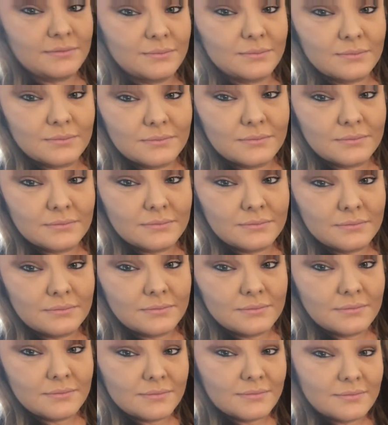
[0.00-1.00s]

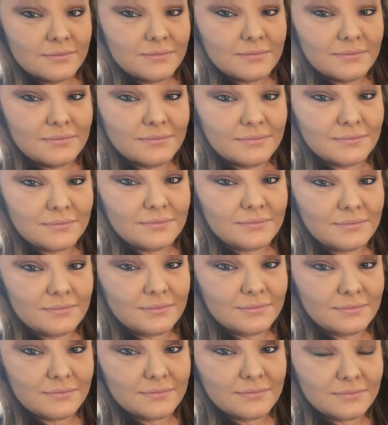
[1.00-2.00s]

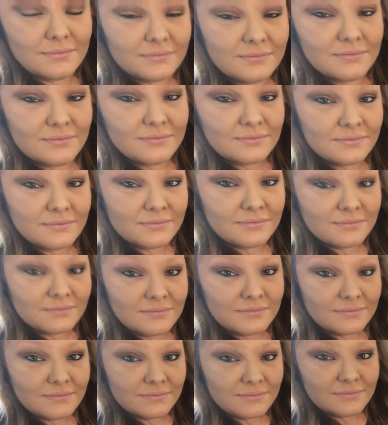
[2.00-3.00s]

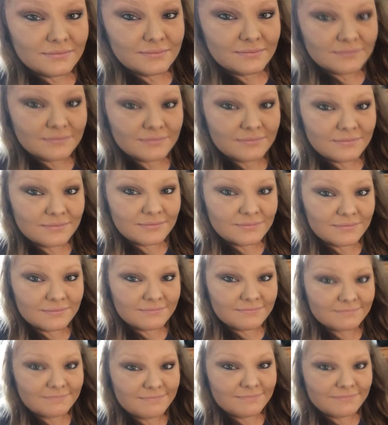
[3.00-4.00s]

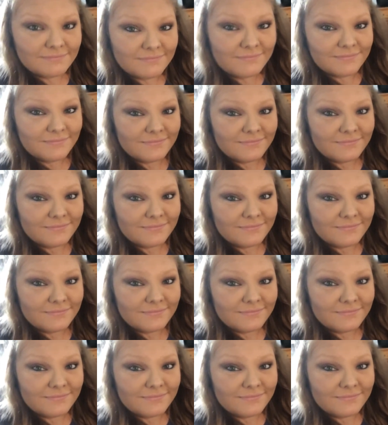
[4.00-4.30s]
No one is speaking in this clip.